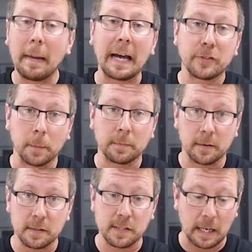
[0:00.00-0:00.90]
match up
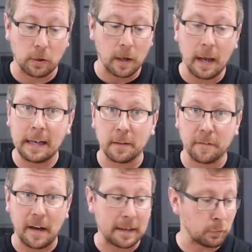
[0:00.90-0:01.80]
to the center line of the
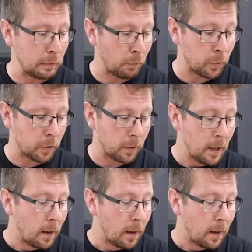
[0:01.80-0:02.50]
factory rotor.